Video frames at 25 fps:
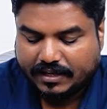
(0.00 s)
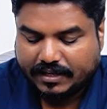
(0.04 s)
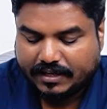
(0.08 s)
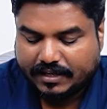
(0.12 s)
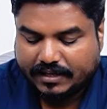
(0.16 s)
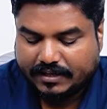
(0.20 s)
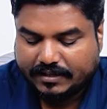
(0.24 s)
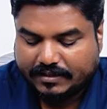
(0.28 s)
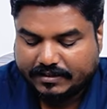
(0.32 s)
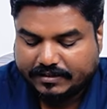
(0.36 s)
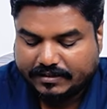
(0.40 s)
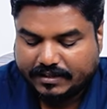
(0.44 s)

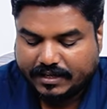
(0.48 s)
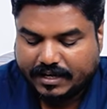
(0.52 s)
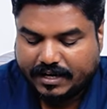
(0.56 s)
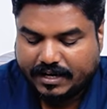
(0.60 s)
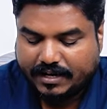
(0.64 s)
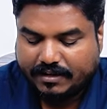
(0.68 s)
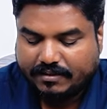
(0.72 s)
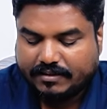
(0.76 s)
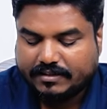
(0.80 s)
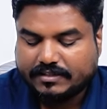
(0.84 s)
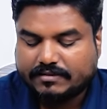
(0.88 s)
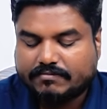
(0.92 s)

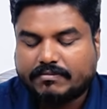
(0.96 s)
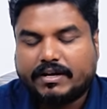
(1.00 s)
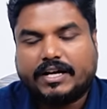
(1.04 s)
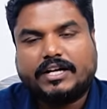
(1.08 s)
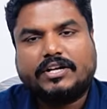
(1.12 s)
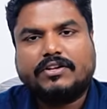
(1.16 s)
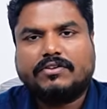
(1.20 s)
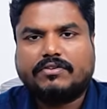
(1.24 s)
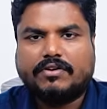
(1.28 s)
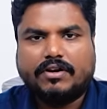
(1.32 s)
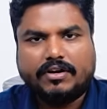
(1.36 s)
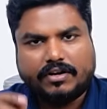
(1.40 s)
Inside this
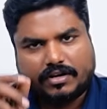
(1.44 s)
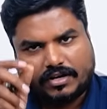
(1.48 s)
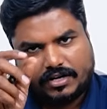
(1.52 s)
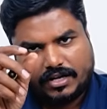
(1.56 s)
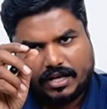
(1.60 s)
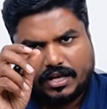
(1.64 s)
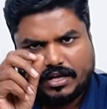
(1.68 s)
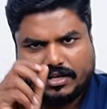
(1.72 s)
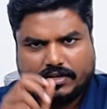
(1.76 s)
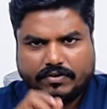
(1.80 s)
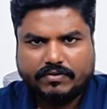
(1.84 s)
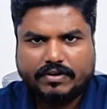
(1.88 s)

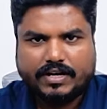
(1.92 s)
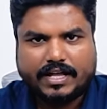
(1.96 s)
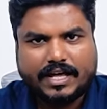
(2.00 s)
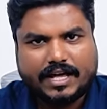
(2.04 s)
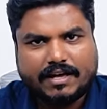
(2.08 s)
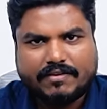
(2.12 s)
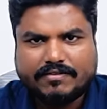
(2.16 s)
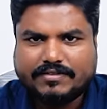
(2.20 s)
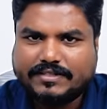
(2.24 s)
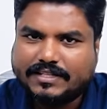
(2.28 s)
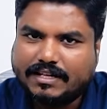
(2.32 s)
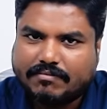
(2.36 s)
mitochondria, you will
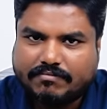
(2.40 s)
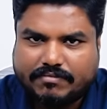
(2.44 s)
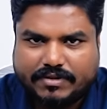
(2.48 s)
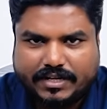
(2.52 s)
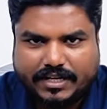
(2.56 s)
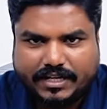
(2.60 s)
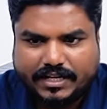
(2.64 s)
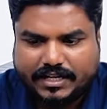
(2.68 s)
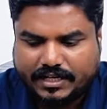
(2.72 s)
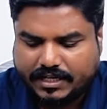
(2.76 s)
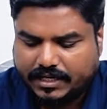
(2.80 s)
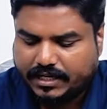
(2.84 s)
have some
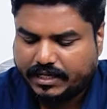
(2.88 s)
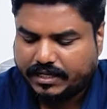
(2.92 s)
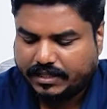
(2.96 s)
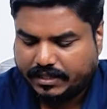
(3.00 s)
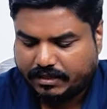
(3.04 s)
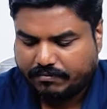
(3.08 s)
DNA.